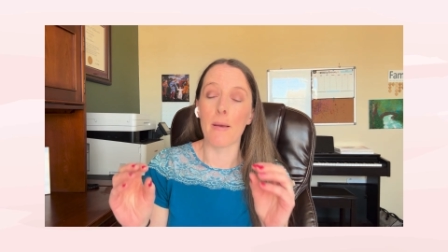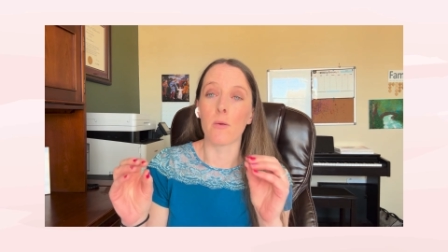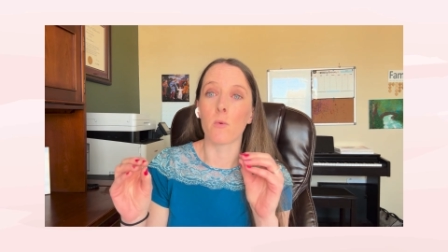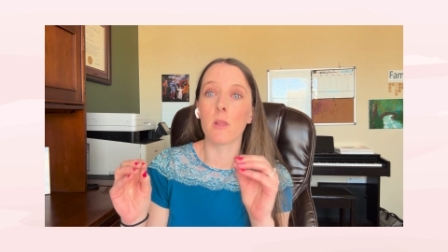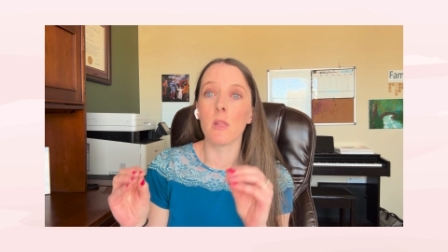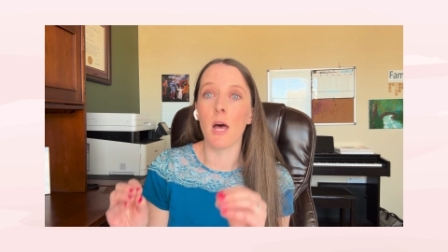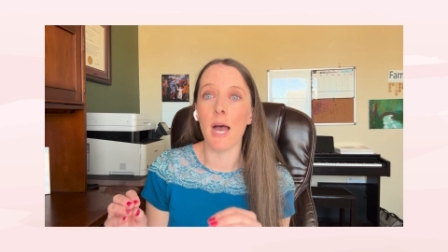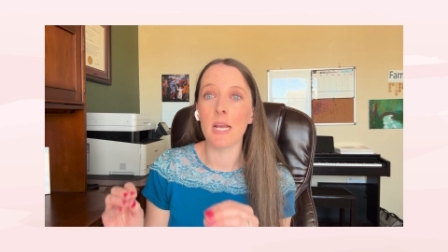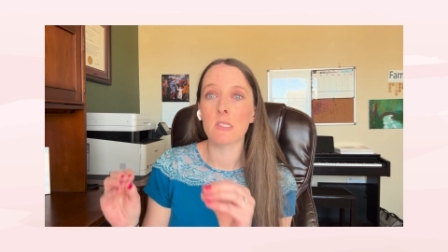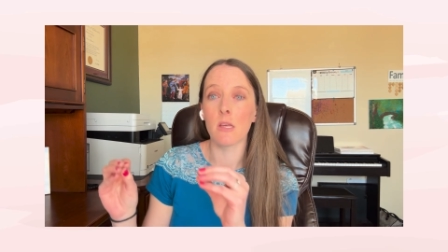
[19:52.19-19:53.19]

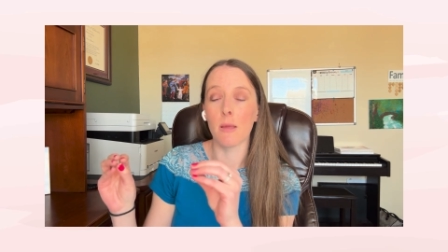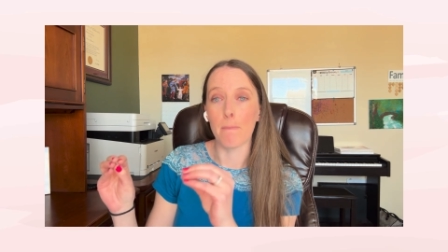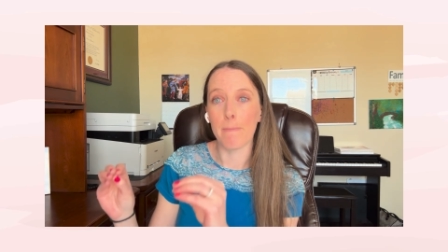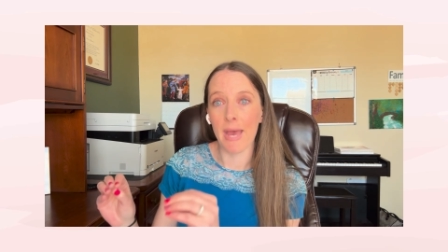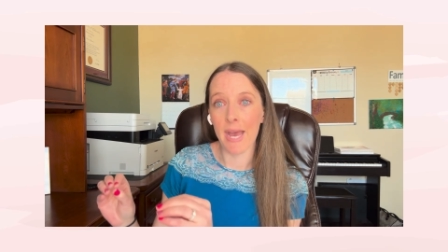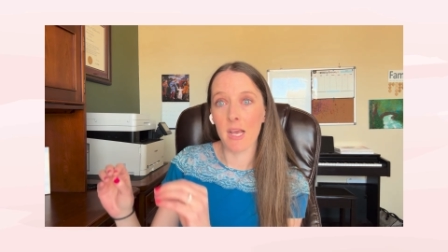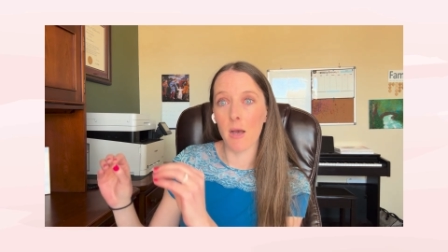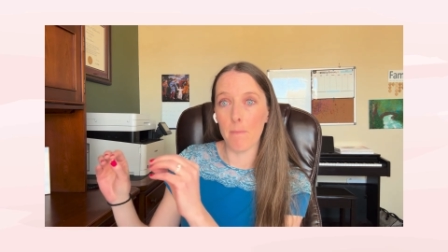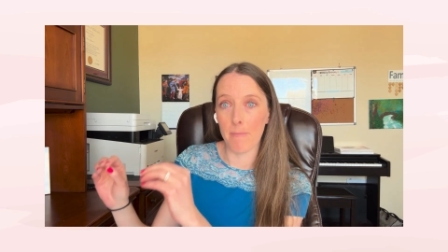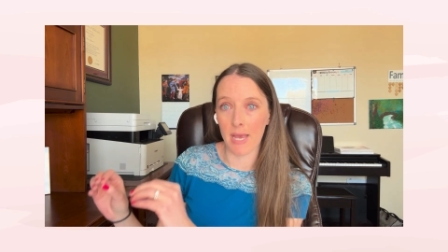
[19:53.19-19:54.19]
relies on the
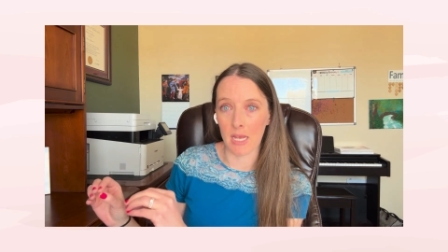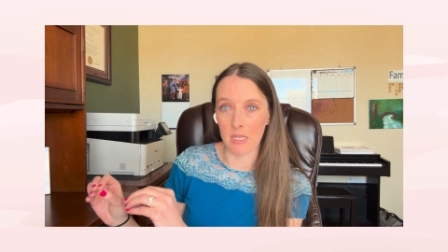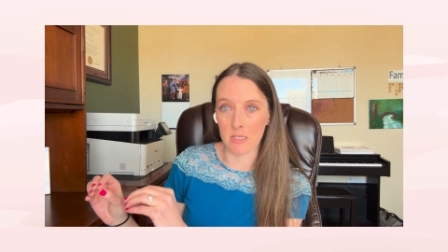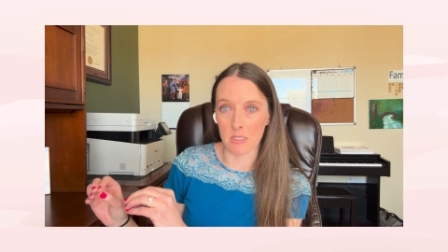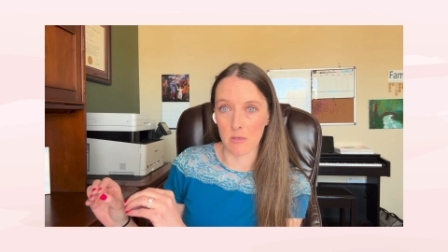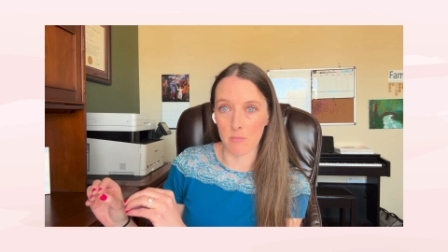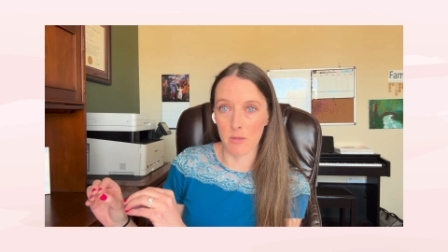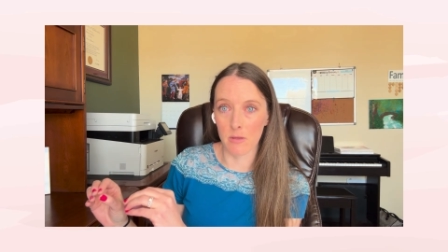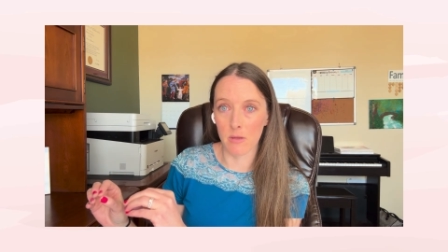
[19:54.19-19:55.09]
backup mechanism